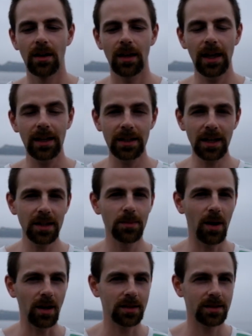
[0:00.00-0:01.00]
and another
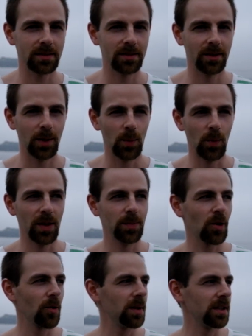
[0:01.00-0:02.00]
box with
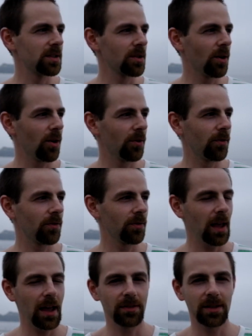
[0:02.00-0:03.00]
probability of
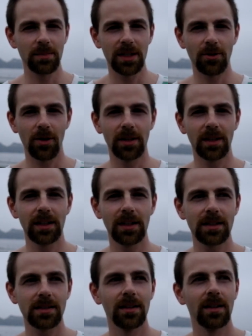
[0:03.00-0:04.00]
having Bitcoin in
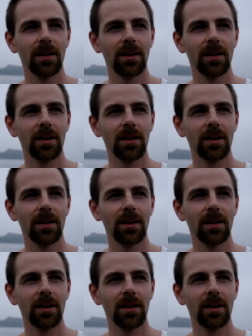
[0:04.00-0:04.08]
it